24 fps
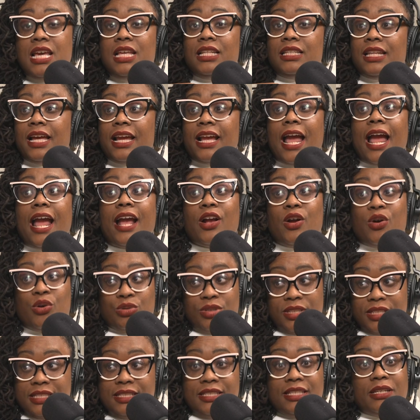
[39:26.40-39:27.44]
Like I go
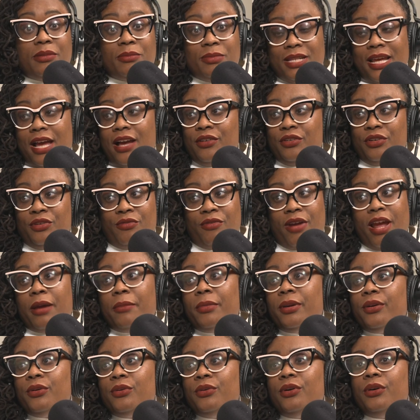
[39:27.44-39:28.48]
deep down the
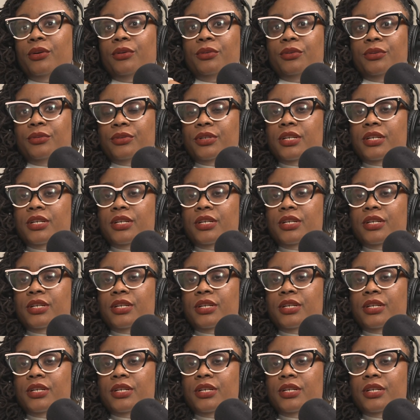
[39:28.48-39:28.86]
rabbit hole.